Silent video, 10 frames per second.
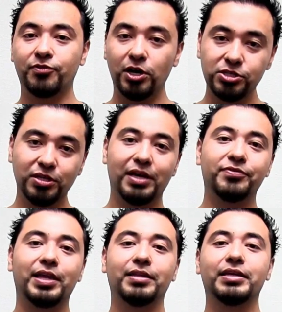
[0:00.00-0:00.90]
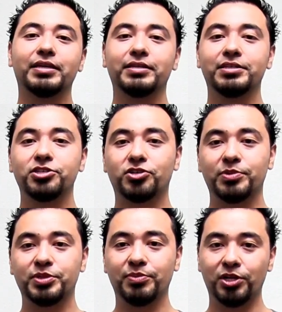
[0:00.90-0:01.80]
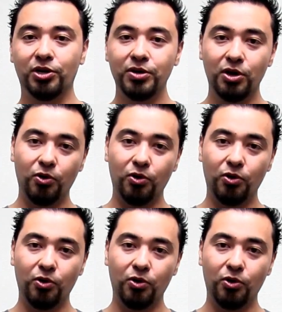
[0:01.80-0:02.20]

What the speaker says: I've also left that link in the description below,